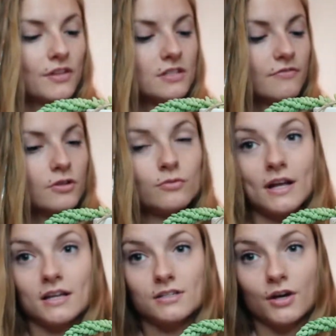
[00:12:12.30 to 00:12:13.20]
this a few
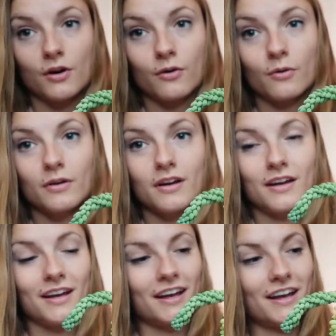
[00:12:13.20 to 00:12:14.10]
days ago,
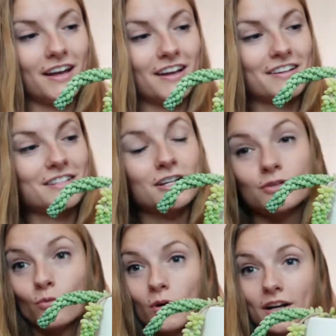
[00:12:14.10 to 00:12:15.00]
and I
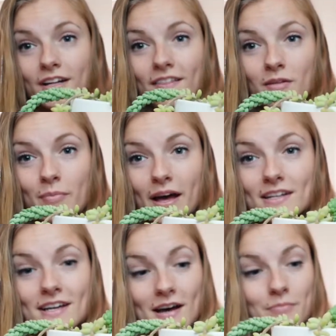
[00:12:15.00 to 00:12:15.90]
don't want anything bad
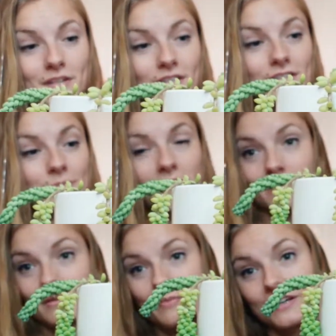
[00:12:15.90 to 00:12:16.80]
to happen to this
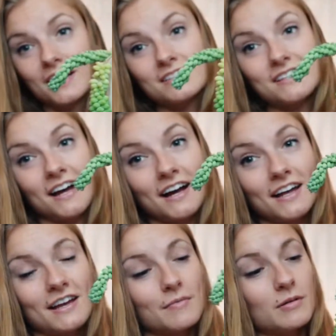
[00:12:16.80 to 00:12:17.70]
baby. But yes, I
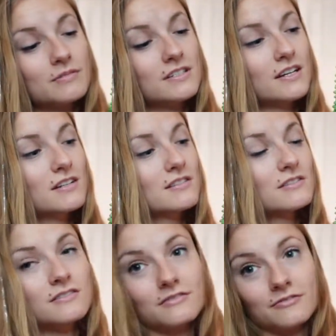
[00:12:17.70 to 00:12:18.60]
am
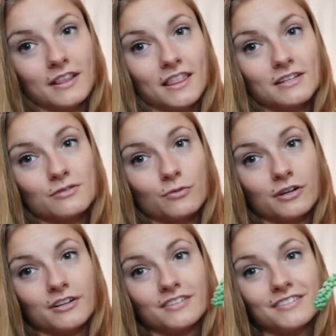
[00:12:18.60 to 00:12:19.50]
obsessed with this
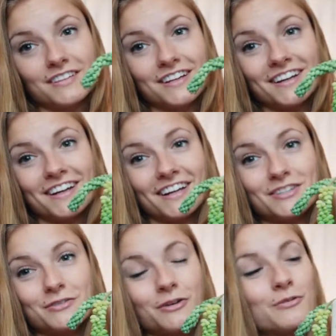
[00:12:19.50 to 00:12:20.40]
one. It's
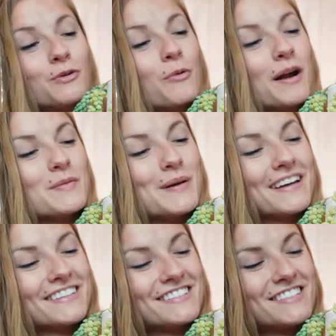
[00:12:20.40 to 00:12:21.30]
grown quite a
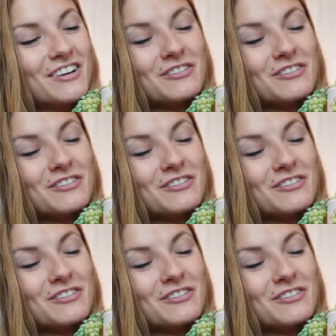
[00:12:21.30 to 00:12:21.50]
bit, so.